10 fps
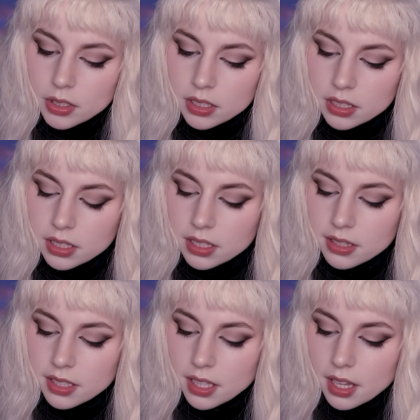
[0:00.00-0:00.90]

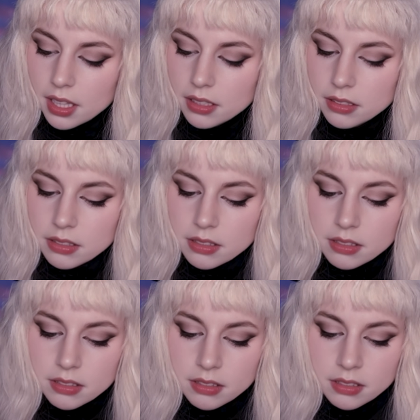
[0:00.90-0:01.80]
Nothing
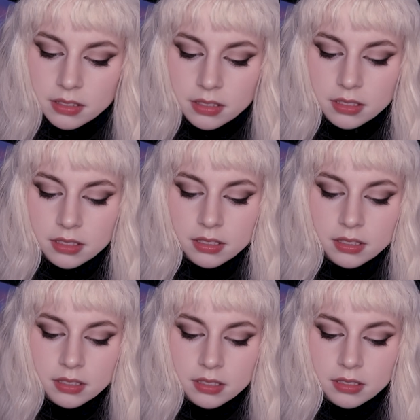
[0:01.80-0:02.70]
else.
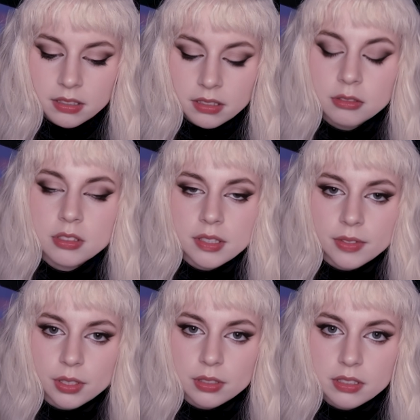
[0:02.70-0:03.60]
Except for
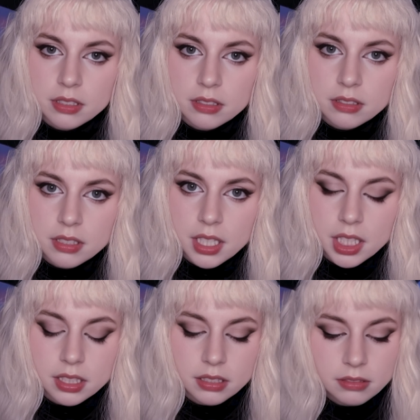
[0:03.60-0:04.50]
your scissors
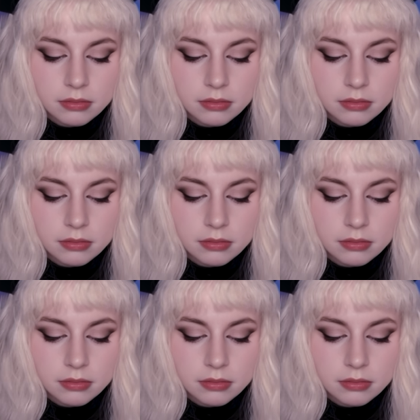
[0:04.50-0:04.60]
again.